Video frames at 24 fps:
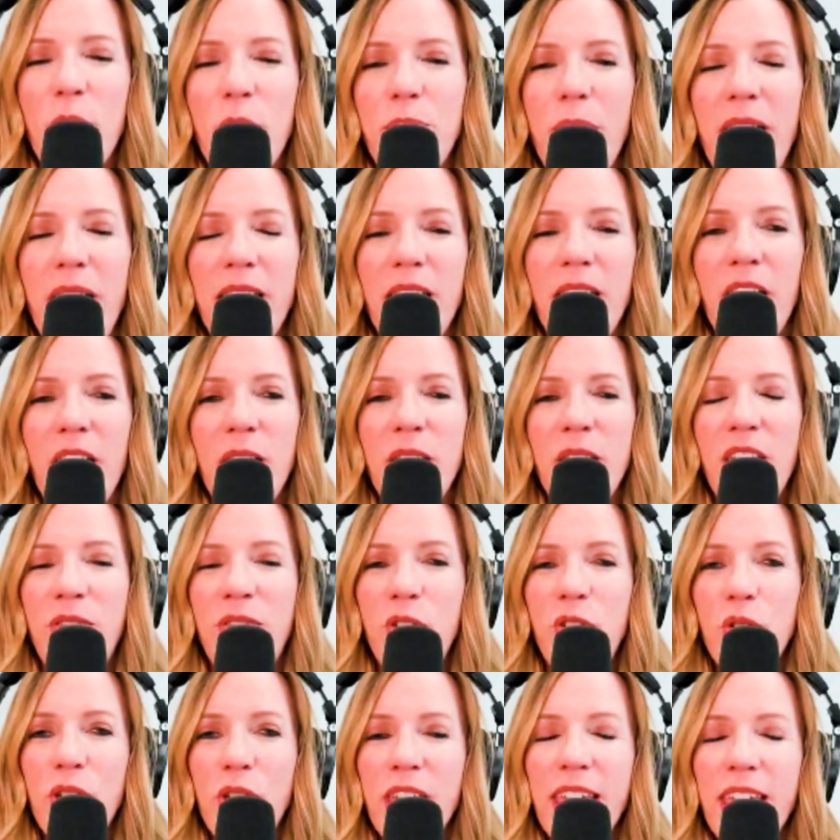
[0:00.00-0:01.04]
But if
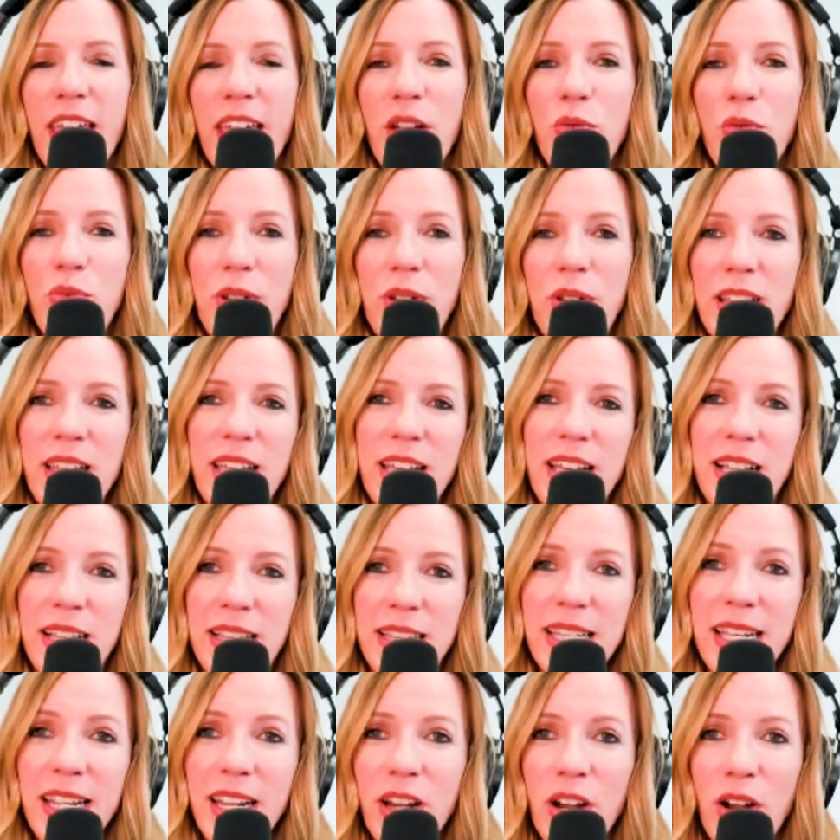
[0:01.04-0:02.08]
you can get really
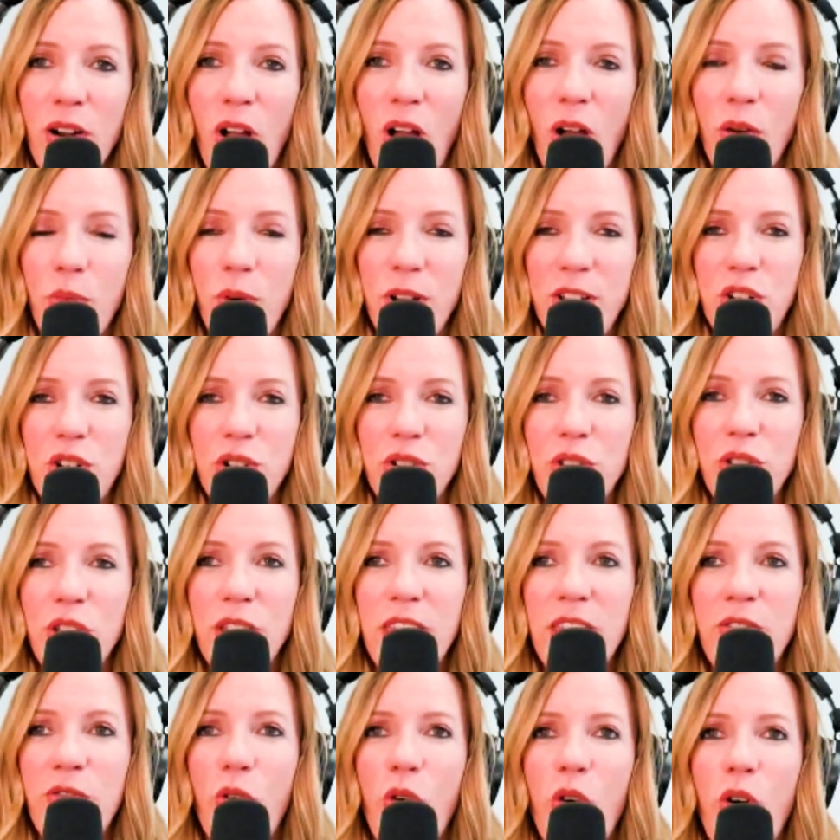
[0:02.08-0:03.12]
clear on what you're
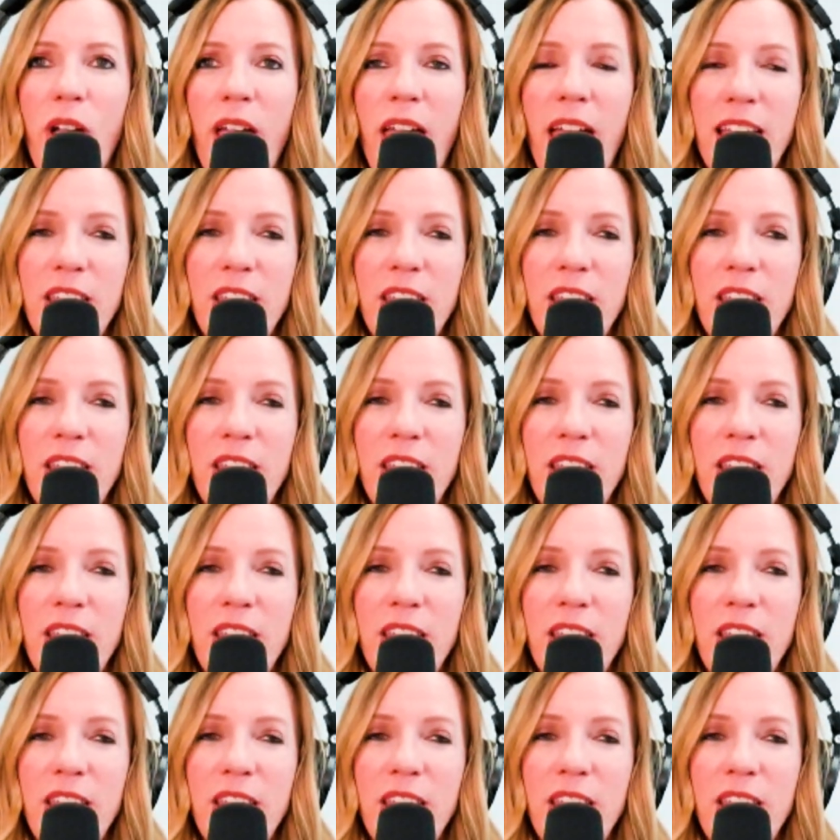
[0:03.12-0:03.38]
looking for